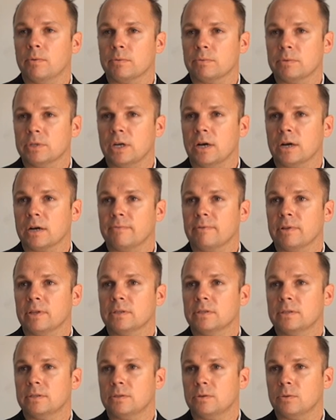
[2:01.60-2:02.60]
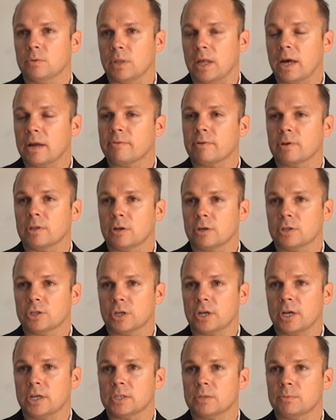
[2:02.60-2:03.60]
When we talk to a lot of our larger
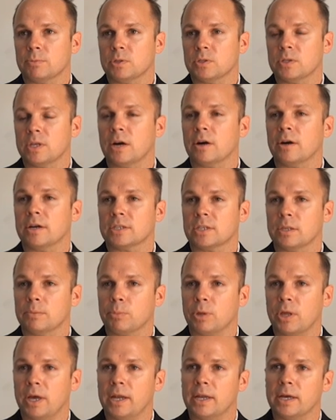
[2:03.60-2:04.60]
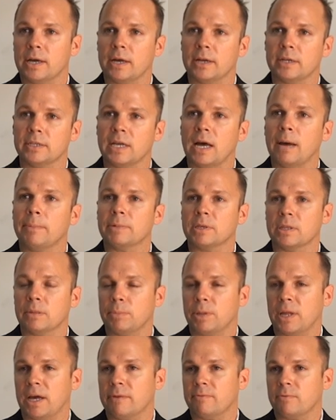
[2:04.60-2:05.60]
customers, they are actually planning on adopting the
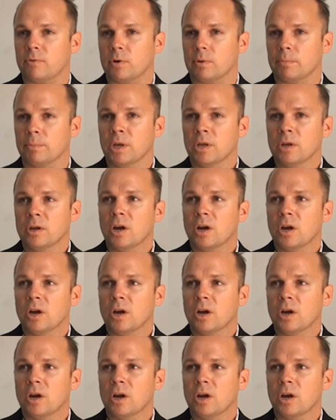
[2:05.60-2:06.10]
platform